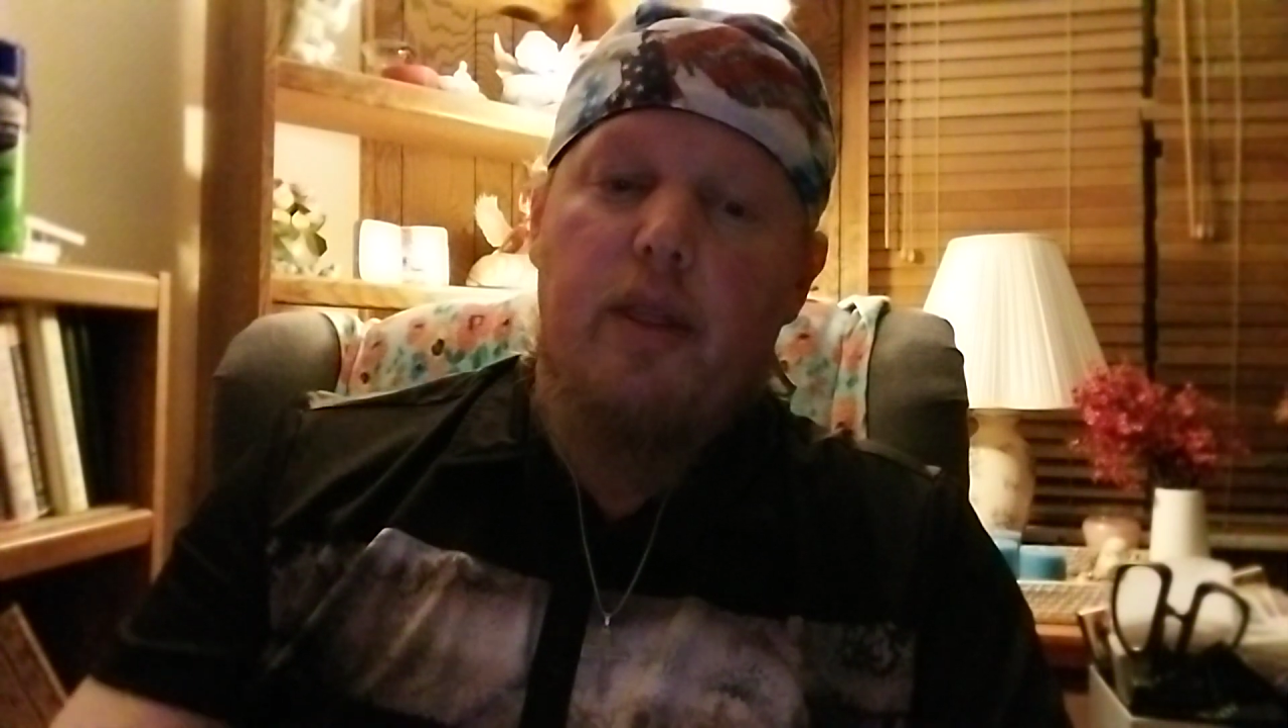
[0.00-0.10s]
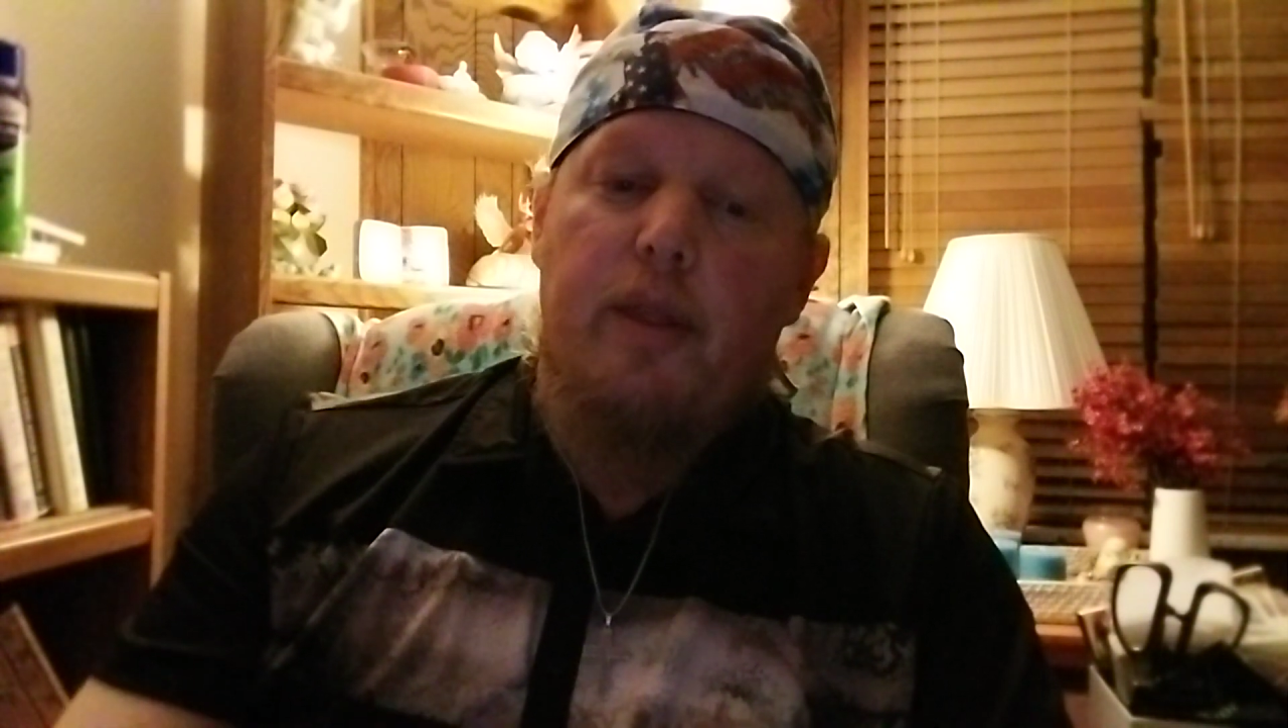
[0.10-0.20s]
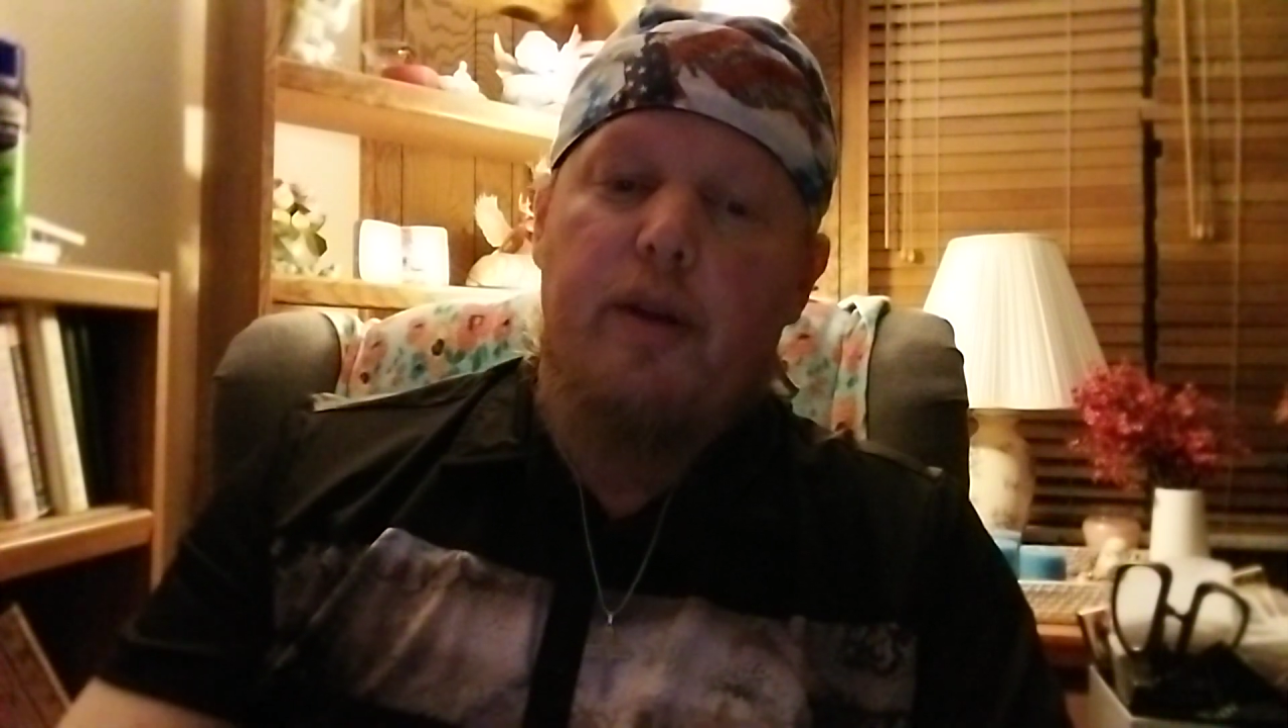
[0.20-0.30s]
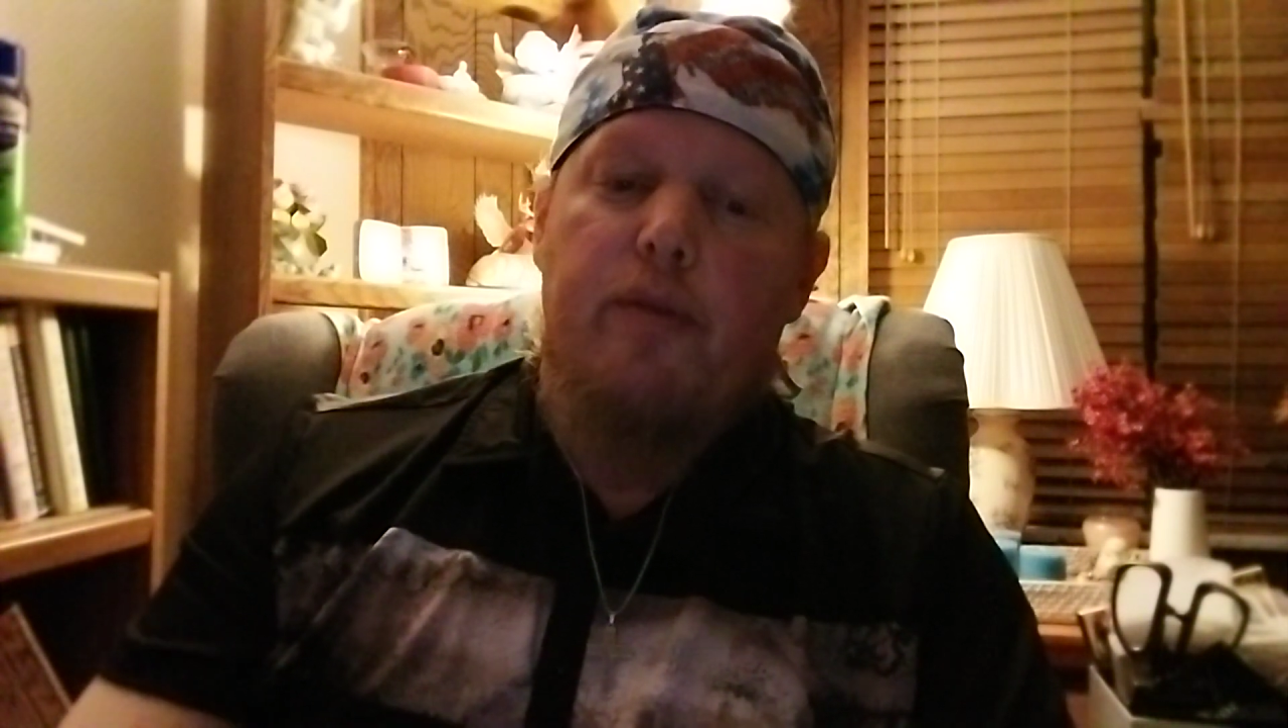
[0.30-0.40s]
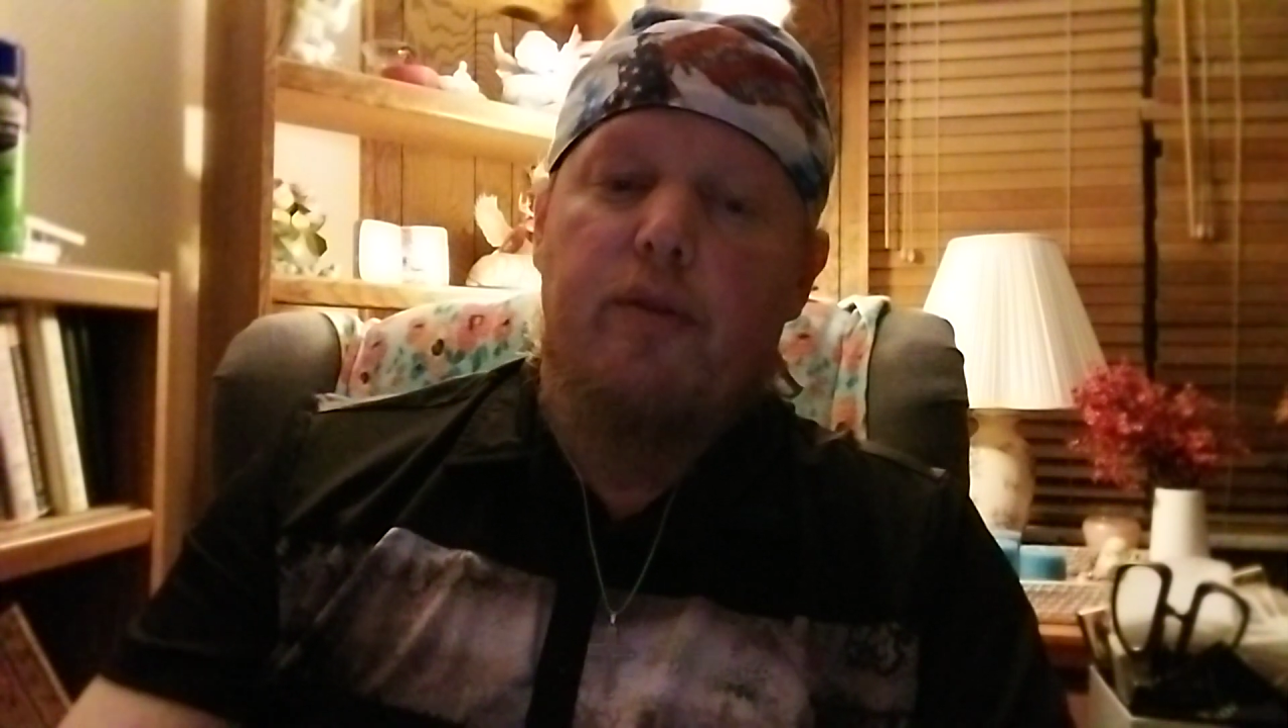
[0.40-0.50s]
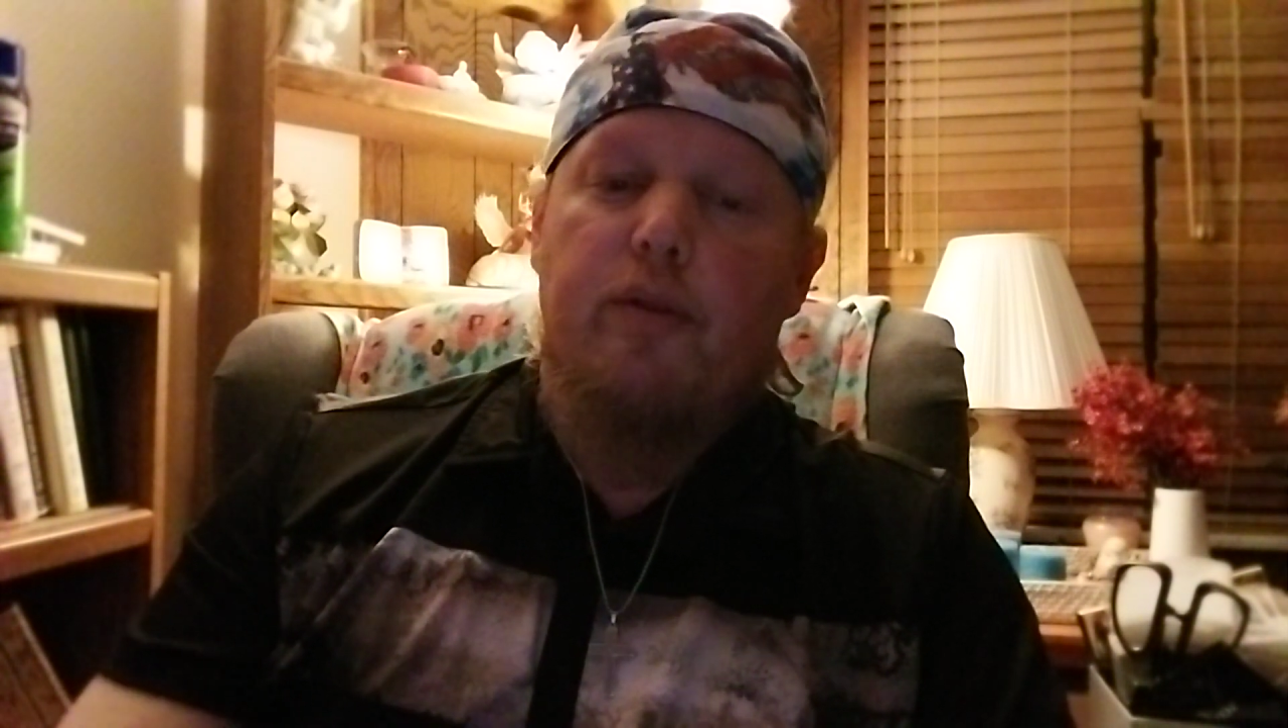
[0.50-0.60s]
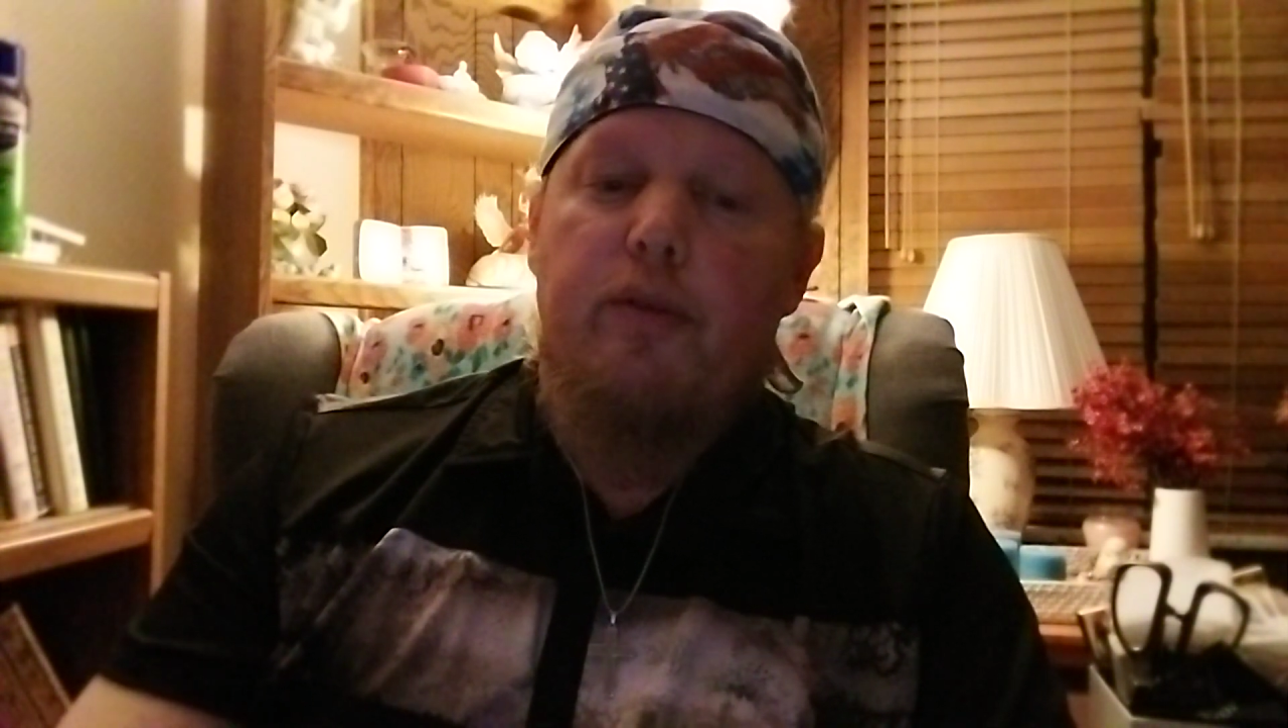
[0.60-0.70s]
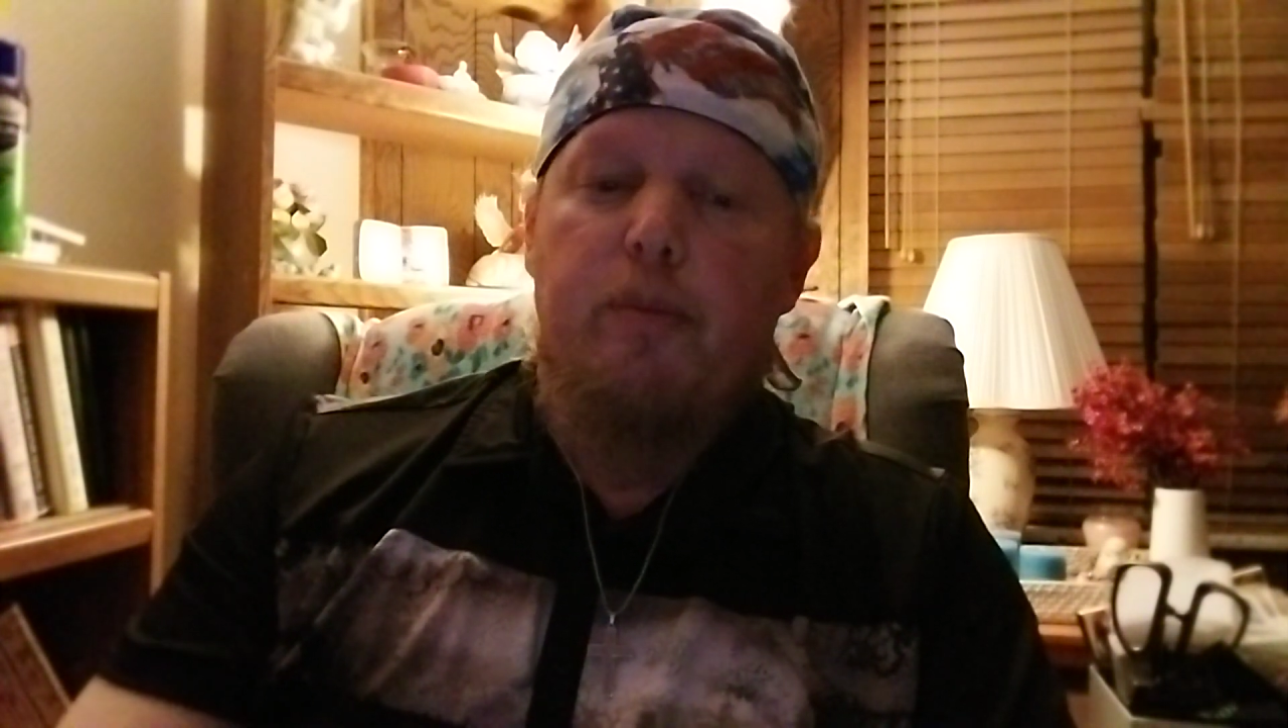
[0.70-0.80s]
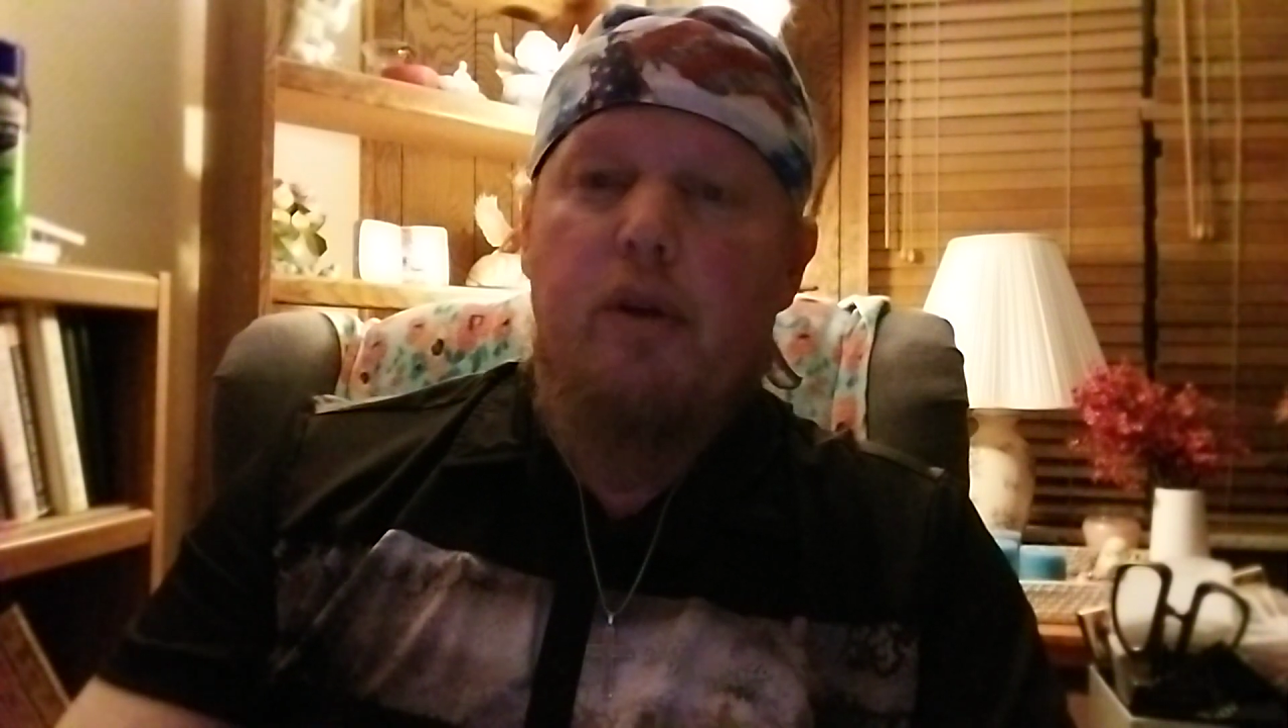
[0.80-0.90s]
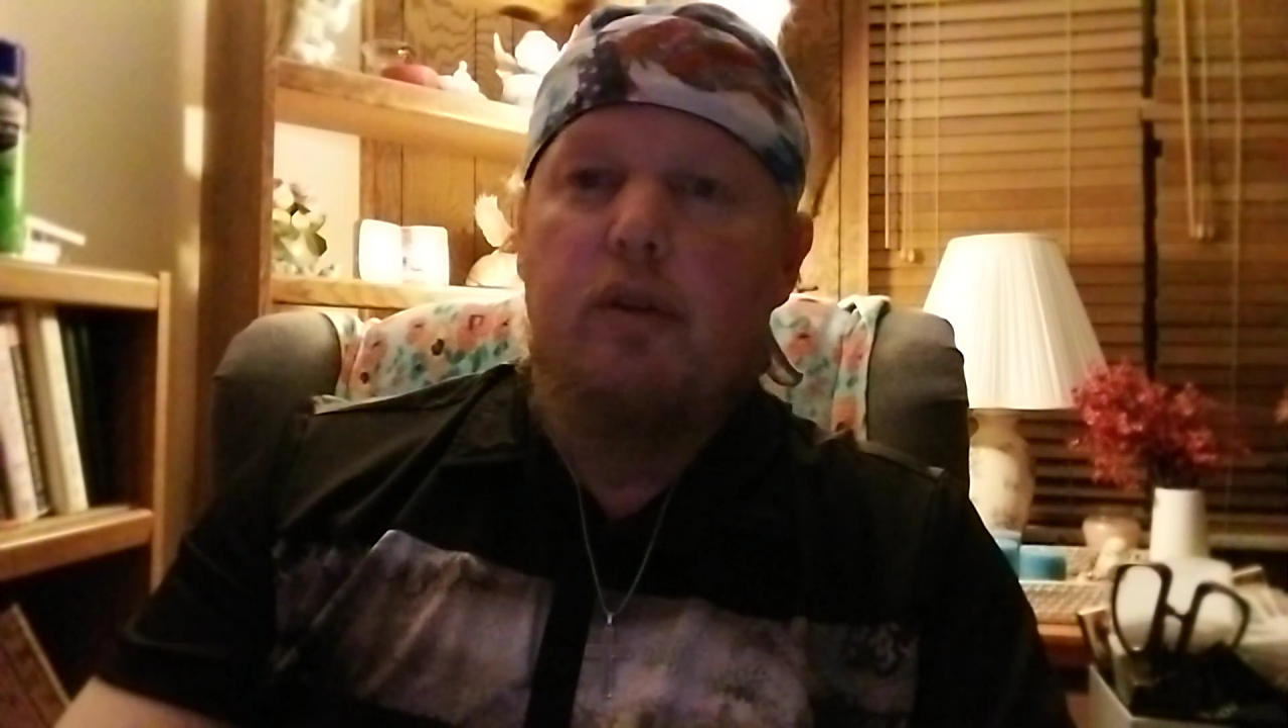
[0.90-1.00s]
Therefore, female